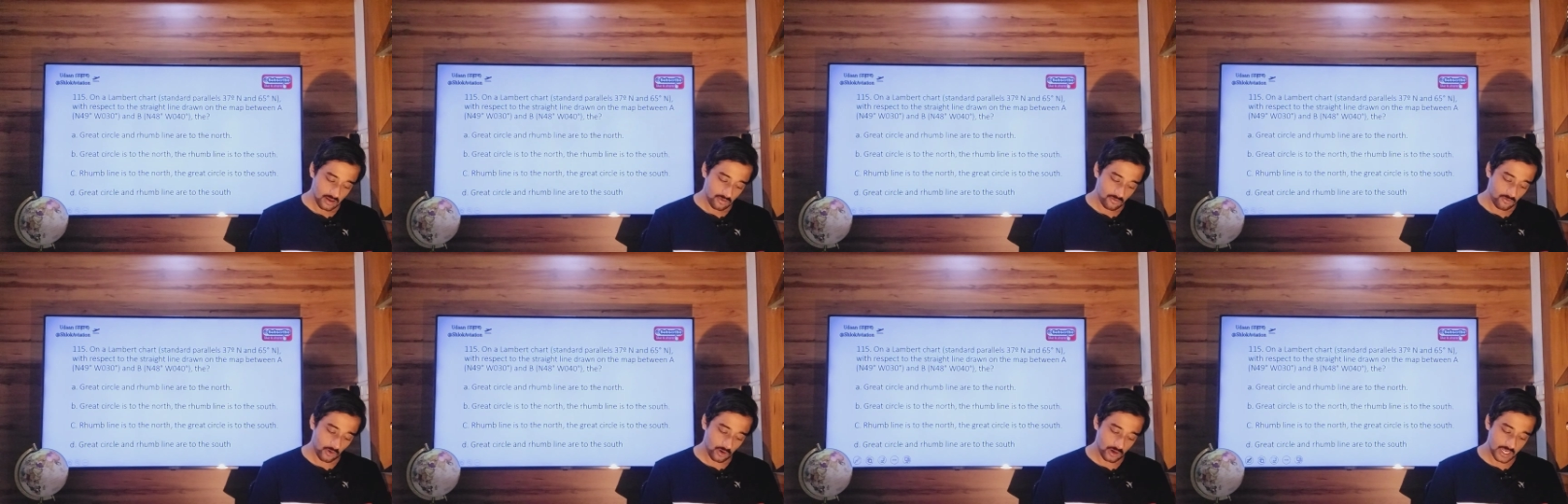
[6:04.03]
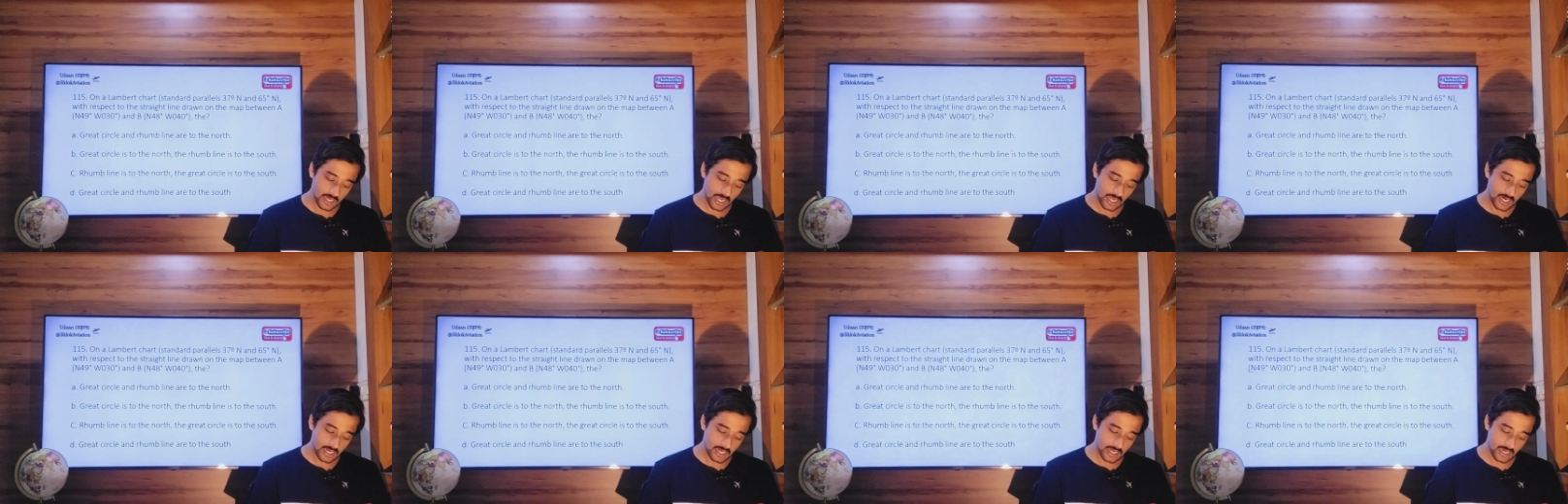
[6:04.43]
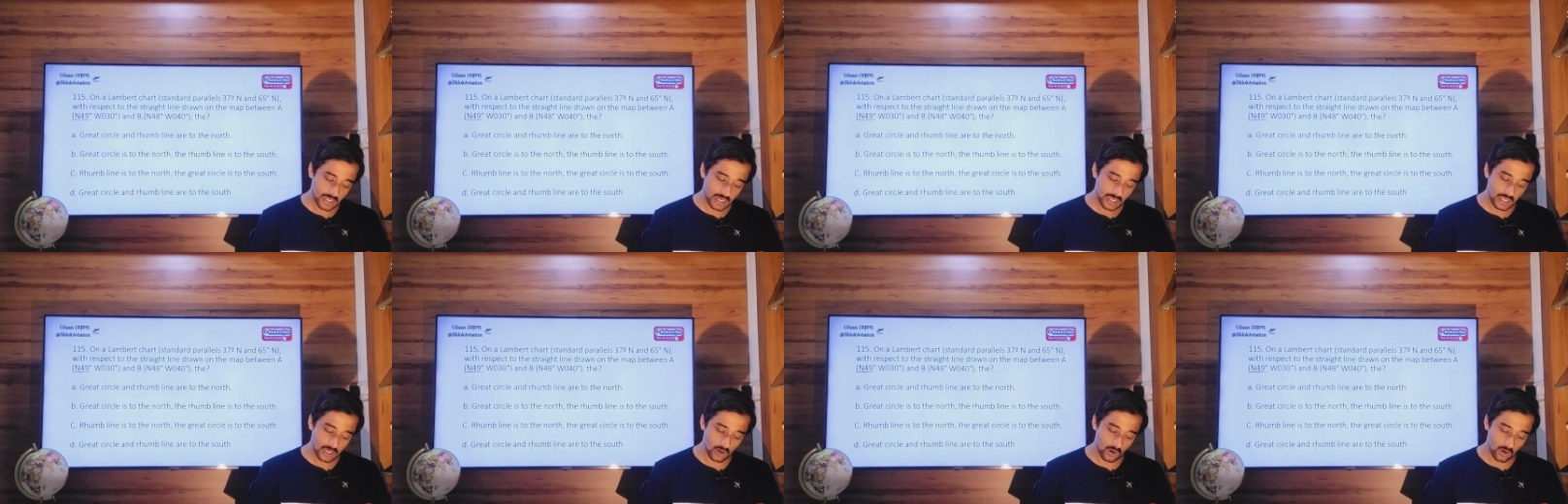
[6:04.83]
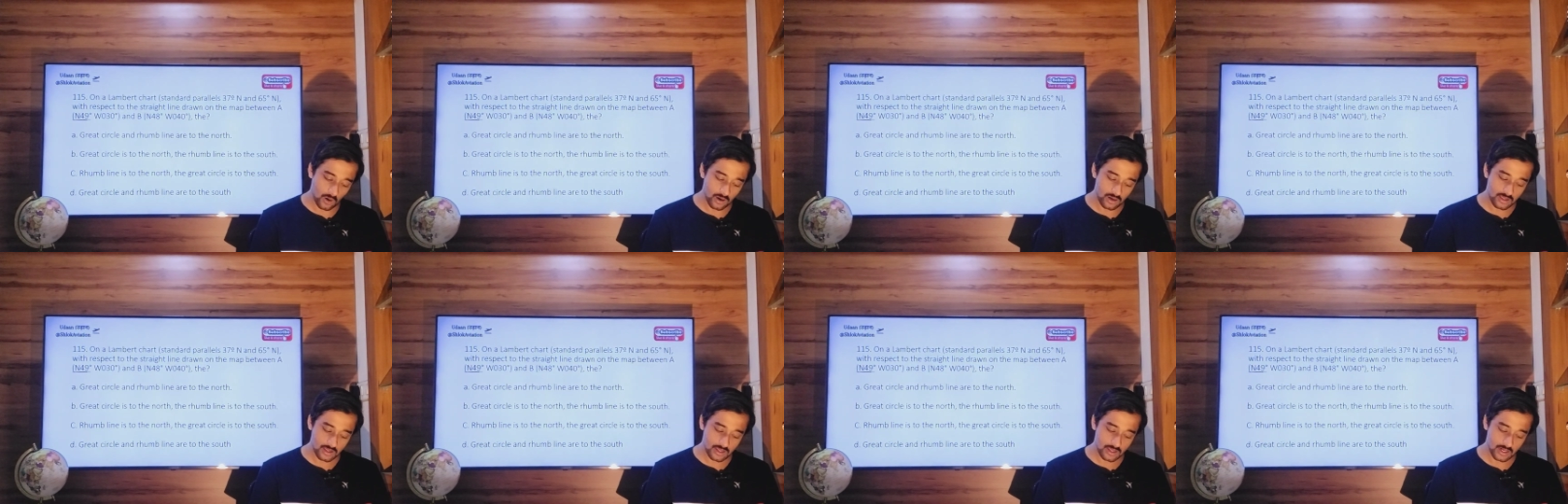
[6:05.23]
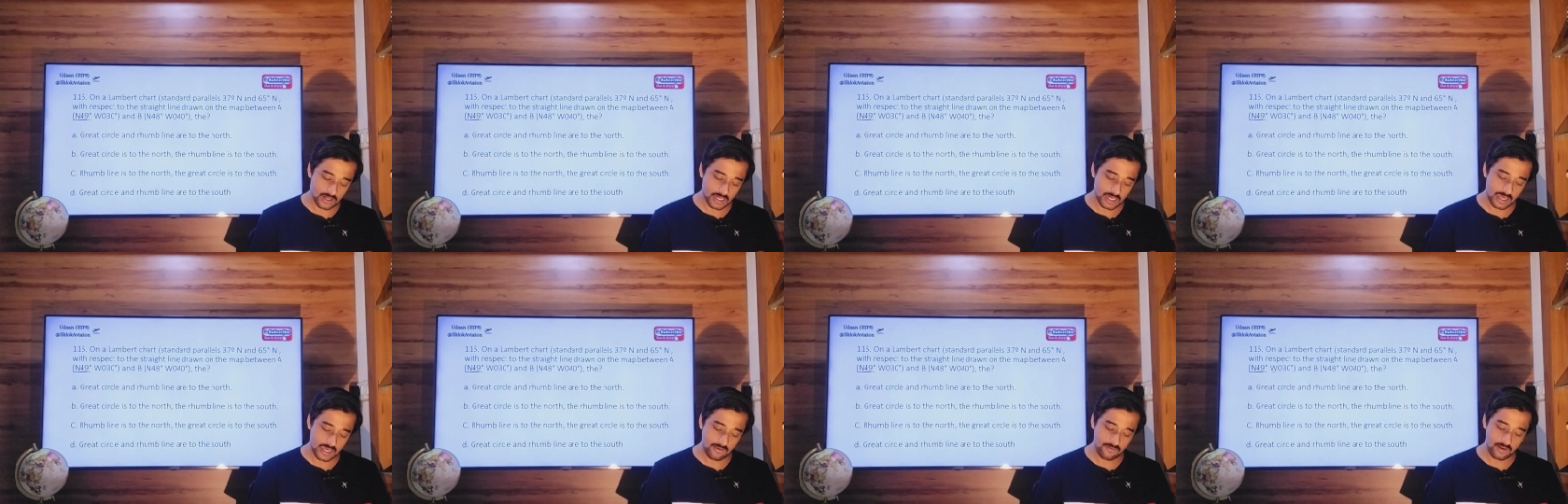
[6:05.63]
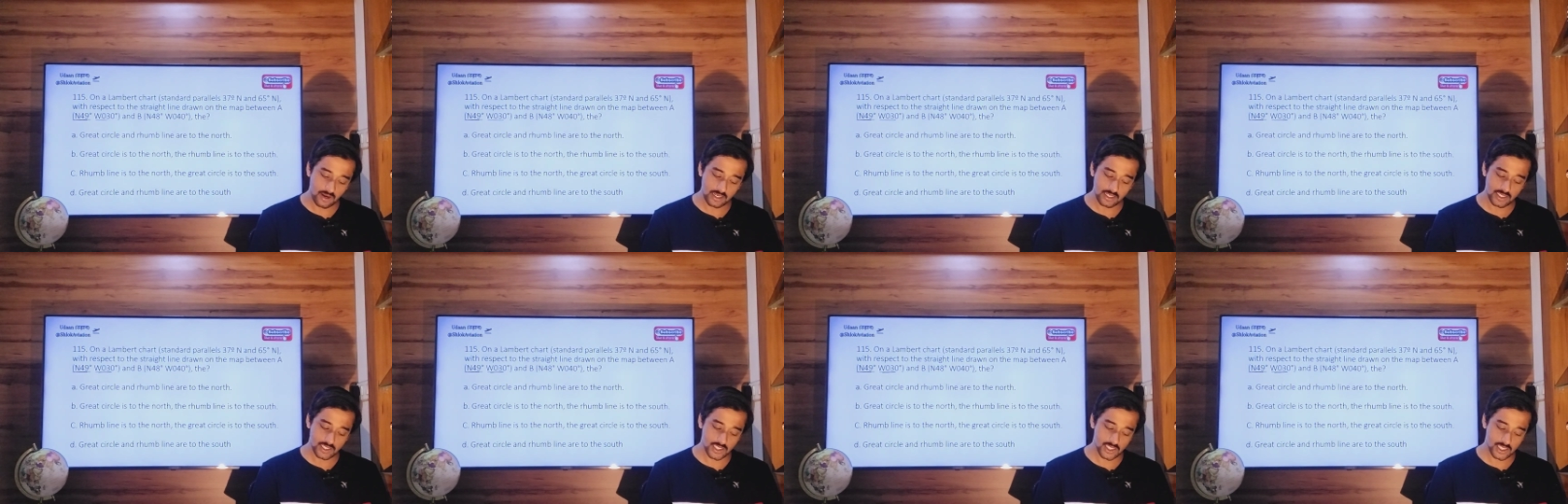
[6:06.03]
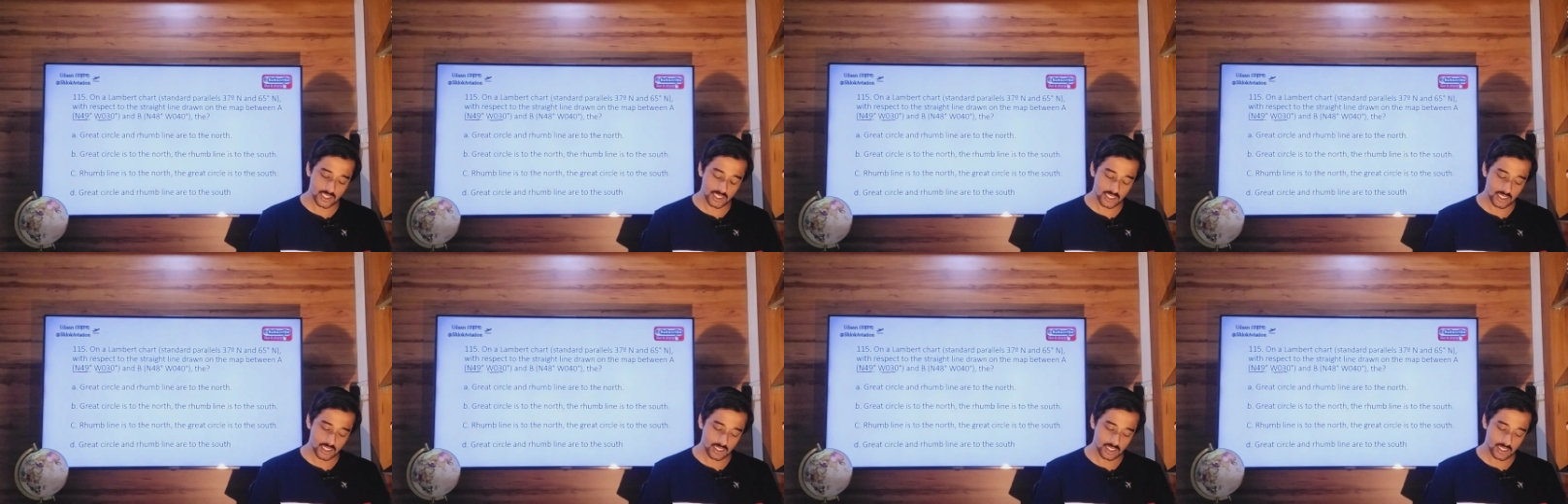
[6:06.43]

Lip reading: 49 degree north, 30 west,